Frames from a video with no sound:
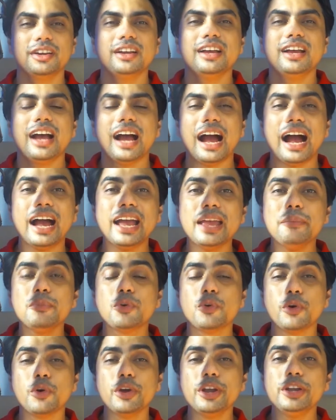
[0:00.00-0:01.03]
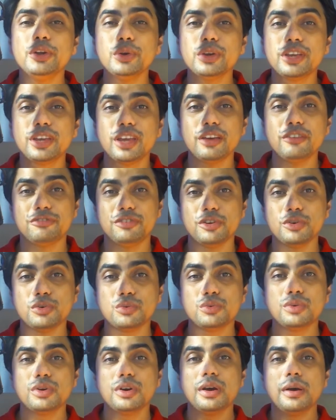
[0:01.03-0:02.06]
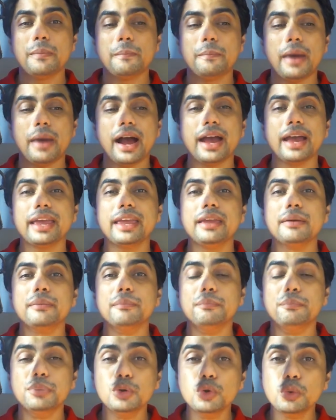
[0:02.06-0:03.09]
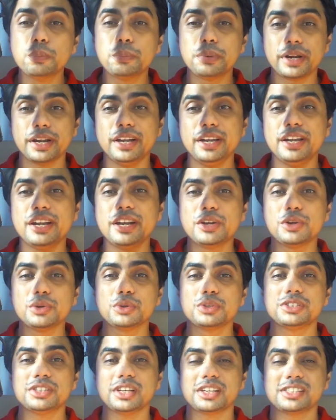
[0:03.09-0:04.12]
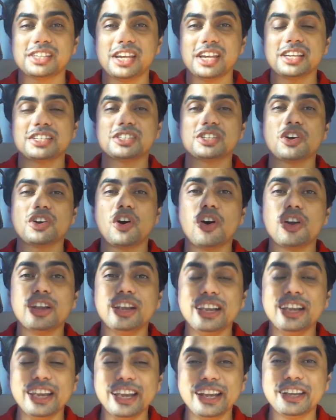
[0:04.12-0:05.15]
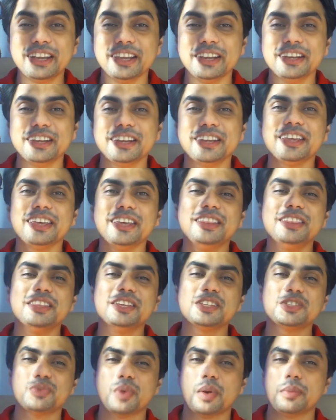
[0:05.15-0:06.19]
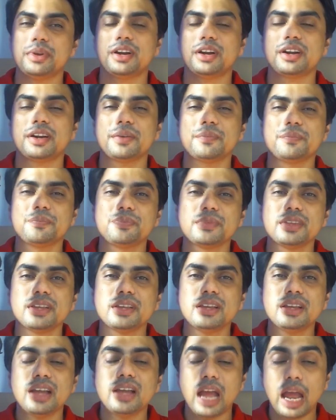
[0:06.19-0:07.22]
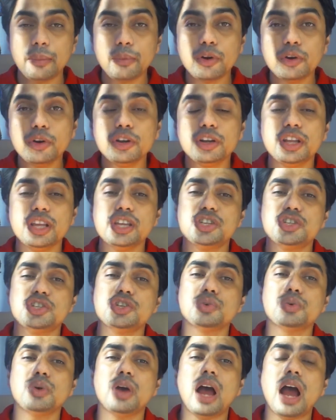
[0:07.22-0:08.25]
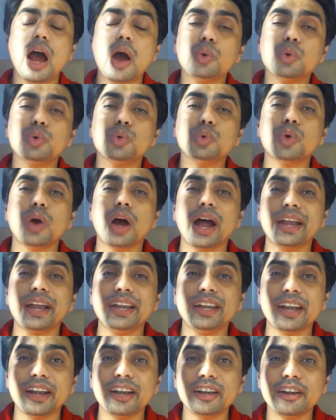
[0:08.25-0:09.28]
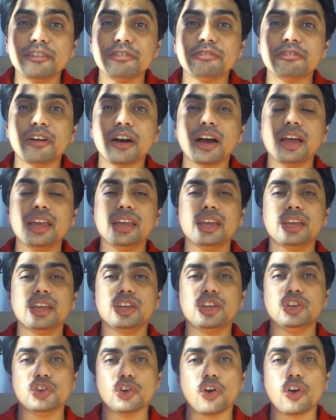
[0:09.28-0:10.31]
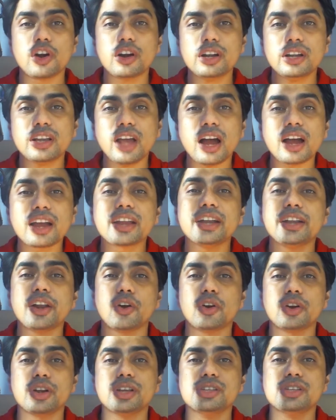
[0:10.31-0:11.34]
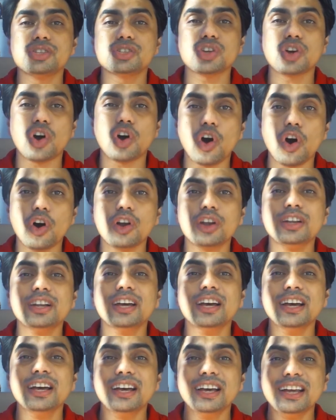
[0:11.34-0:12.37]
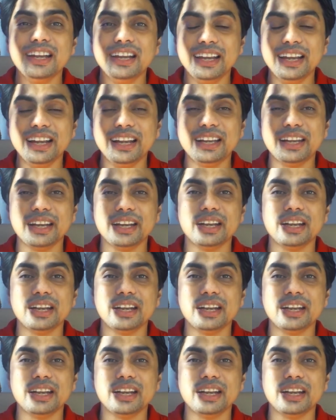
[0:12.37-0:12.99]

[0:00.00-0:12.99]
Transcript: I am going to give you my blueprint to success on LinkedIn in this webinar. I'm going to teach you how to identify your target audience on LinkedIn.